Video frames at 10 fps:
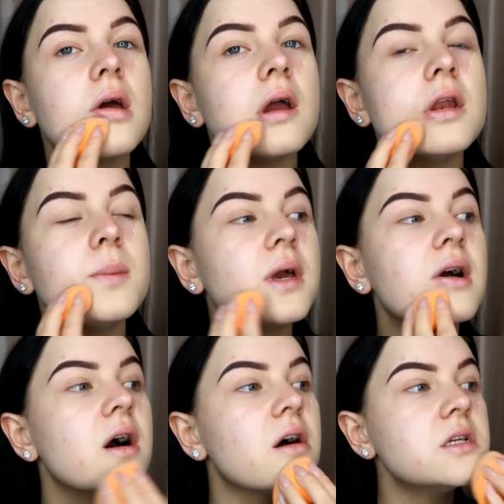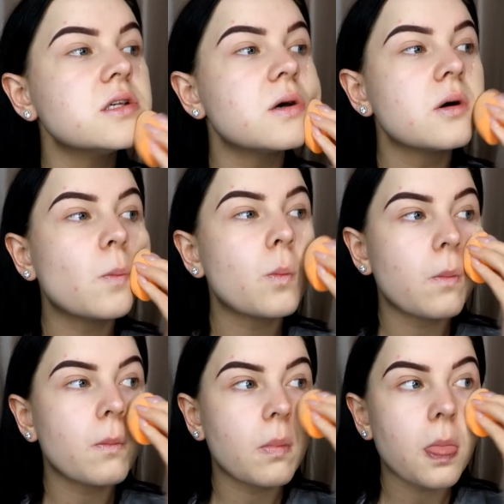only because
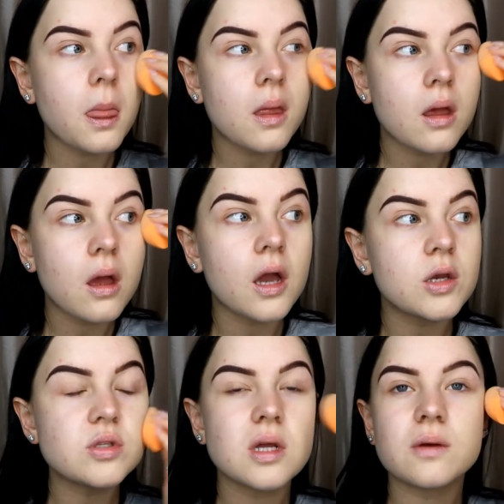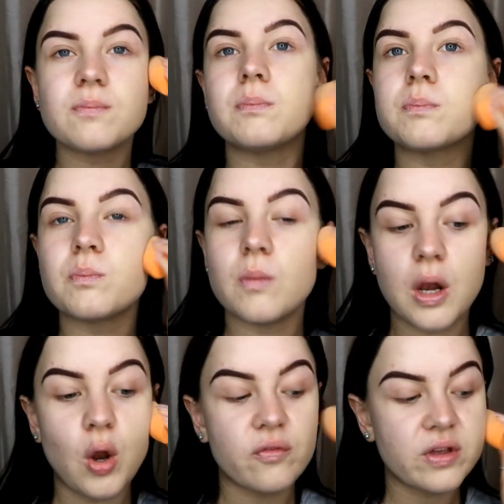I use a,
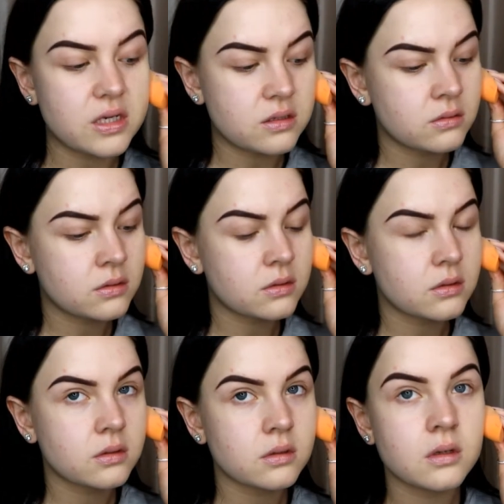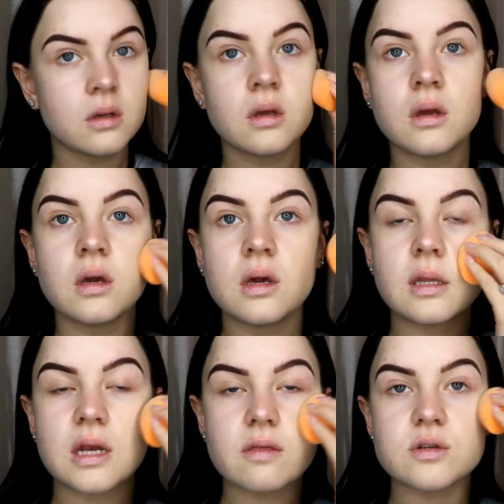a lot of... Con
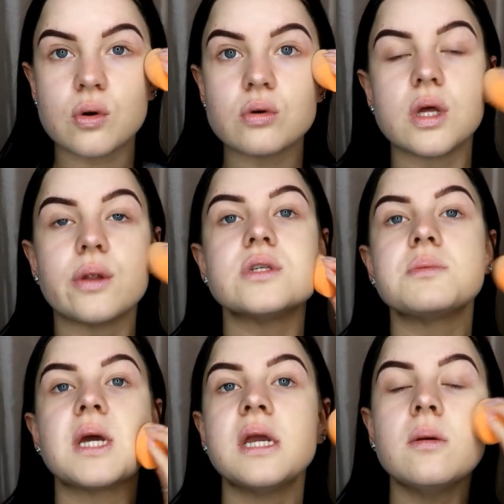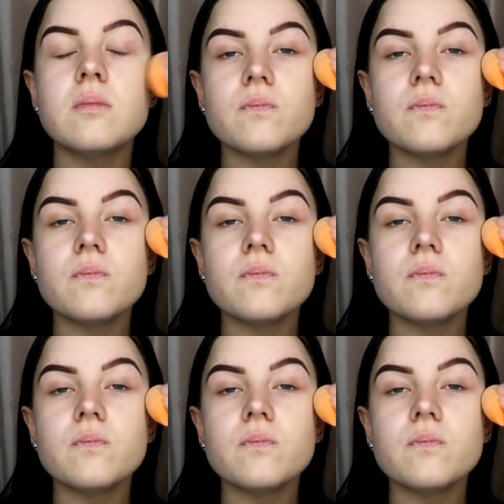now the dog's under me.